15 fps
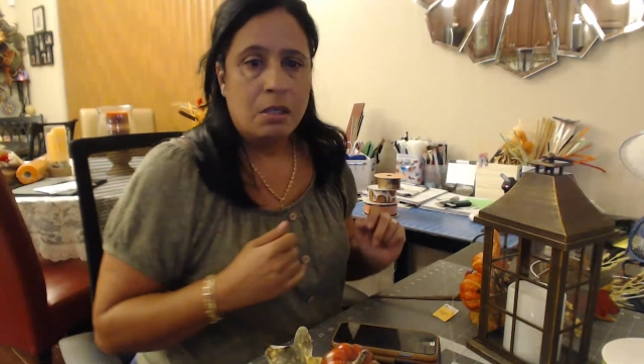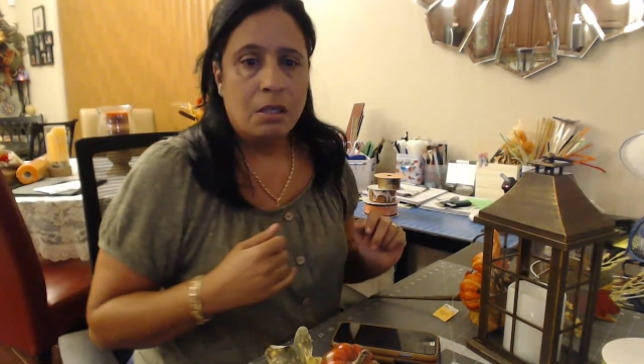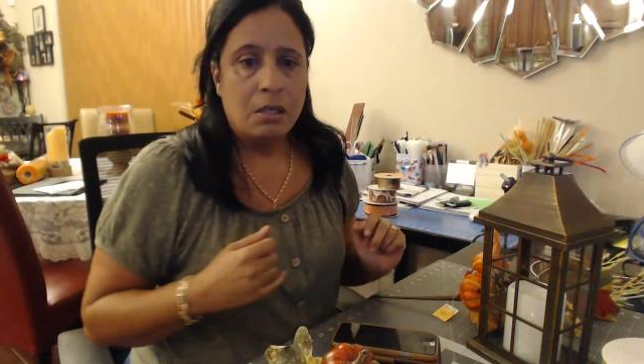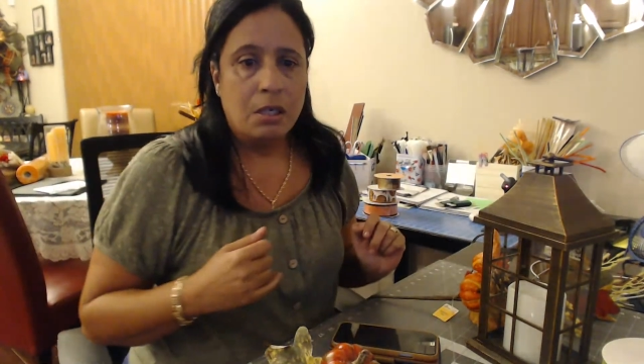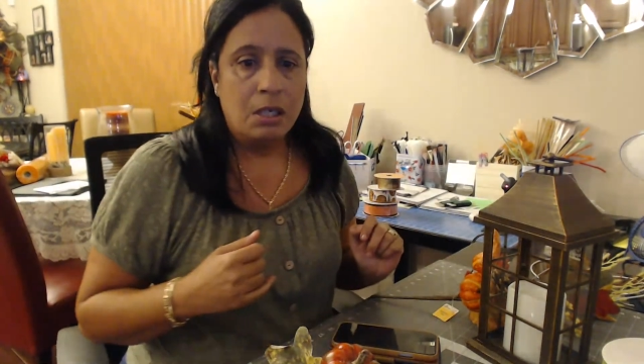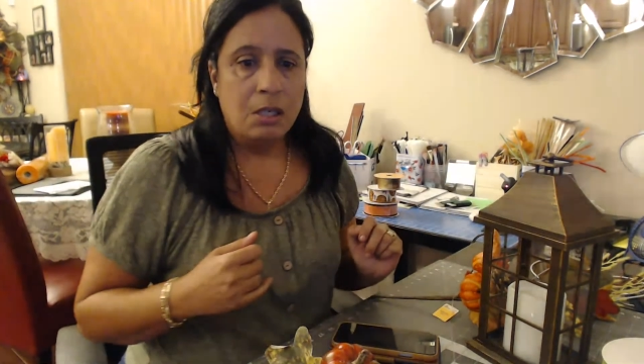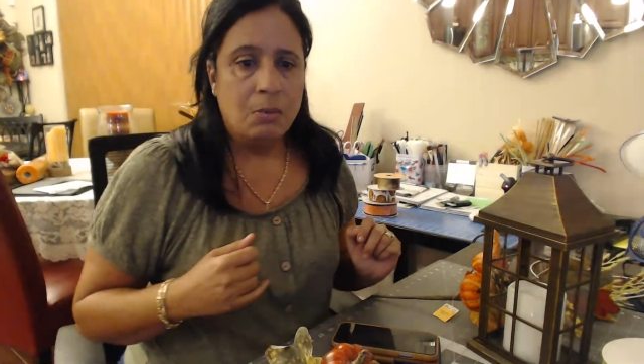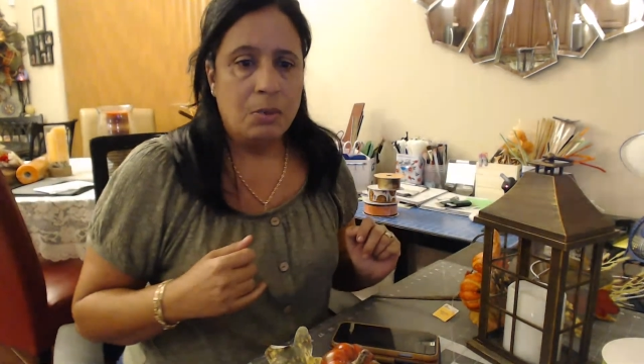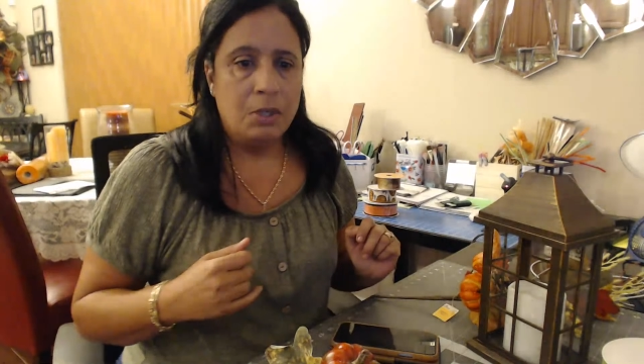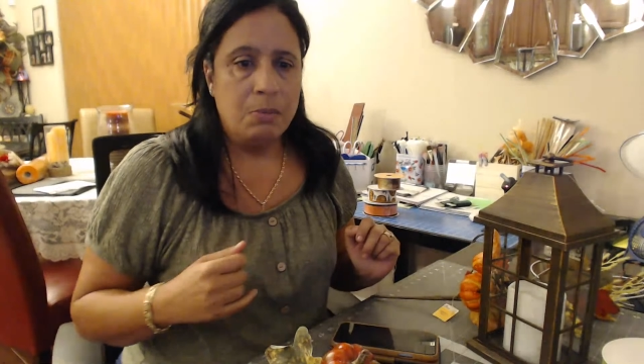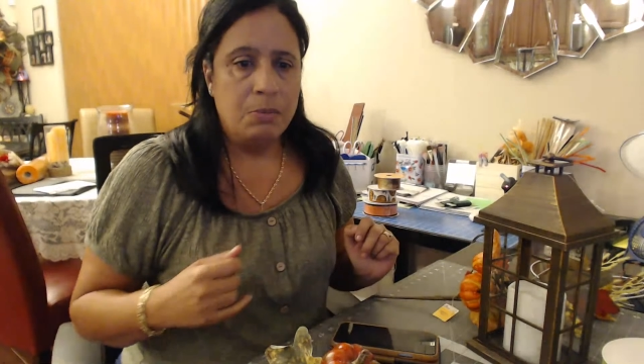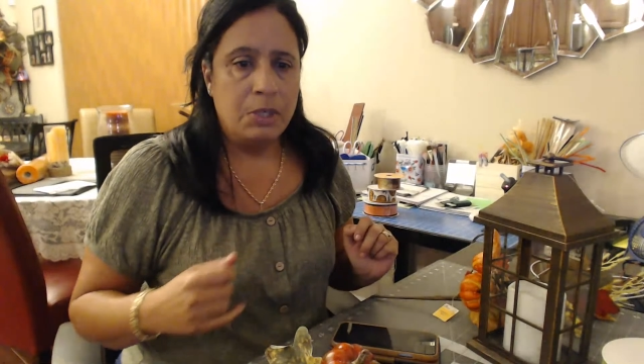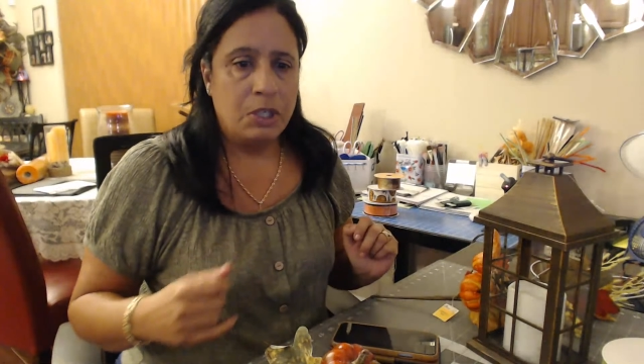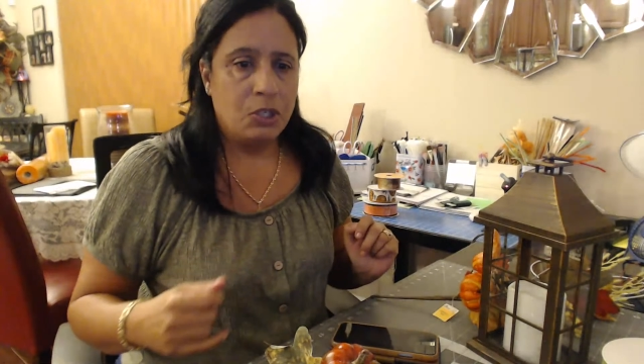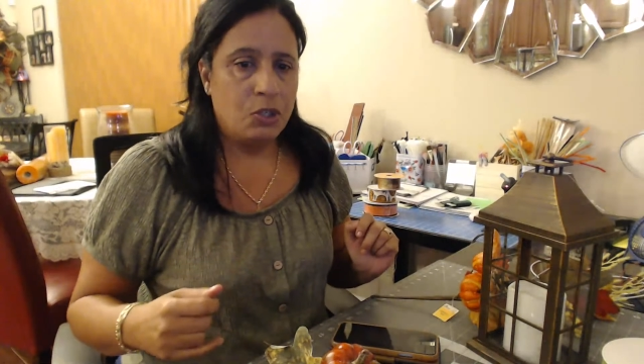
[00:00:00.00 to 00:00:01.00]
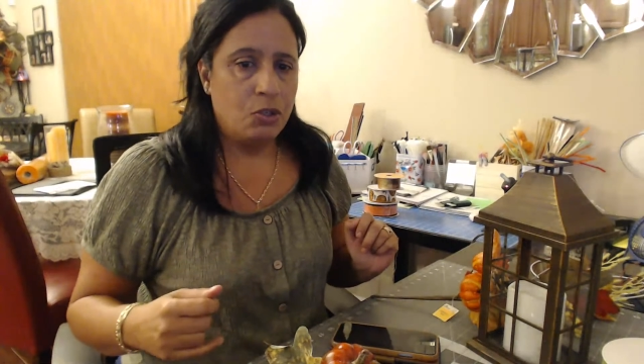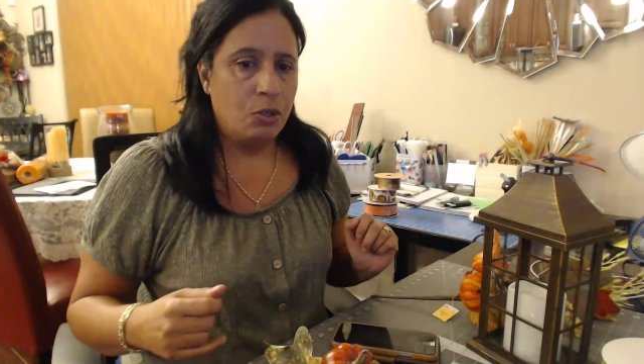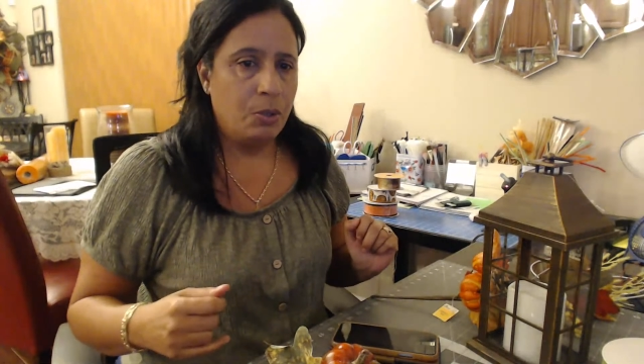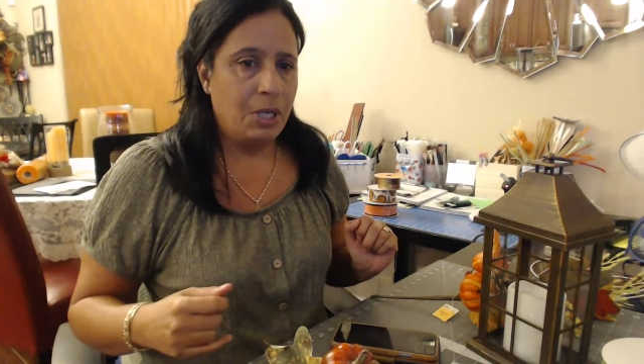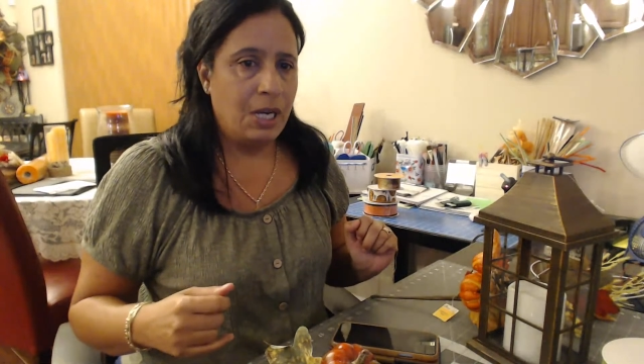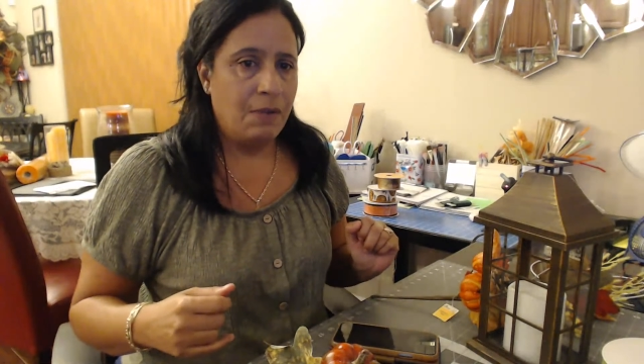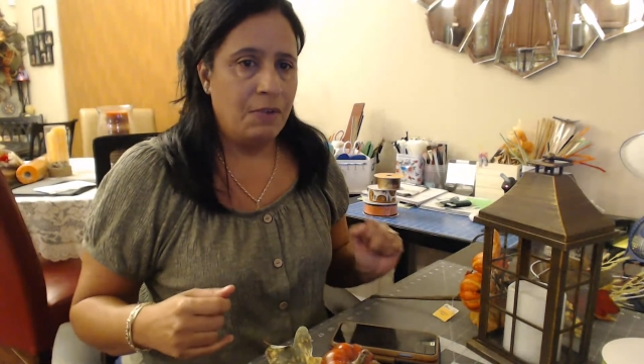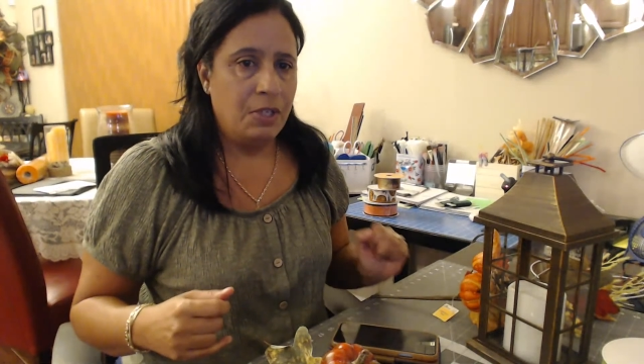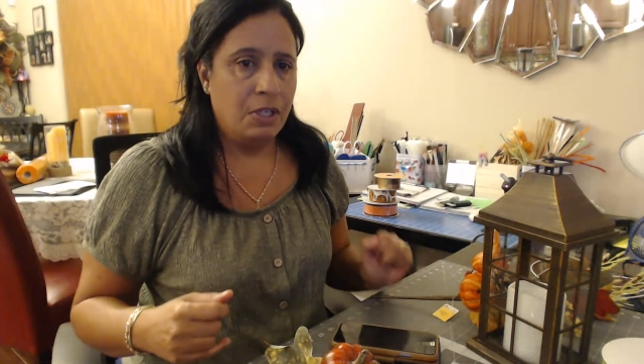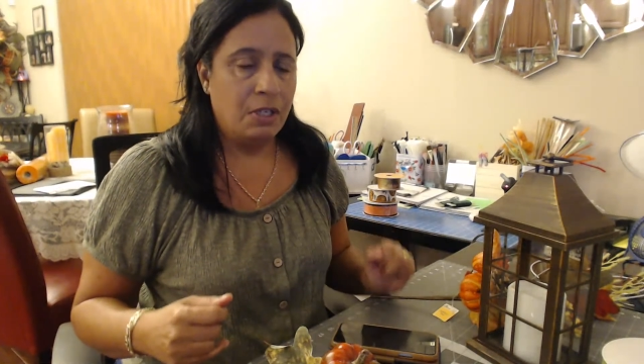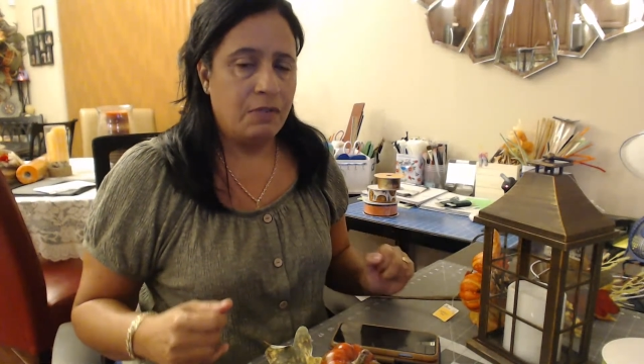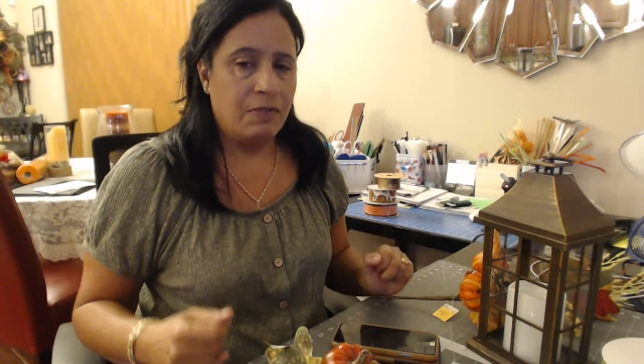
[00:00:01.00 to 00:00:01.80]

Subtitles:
And I want to make sure we have enough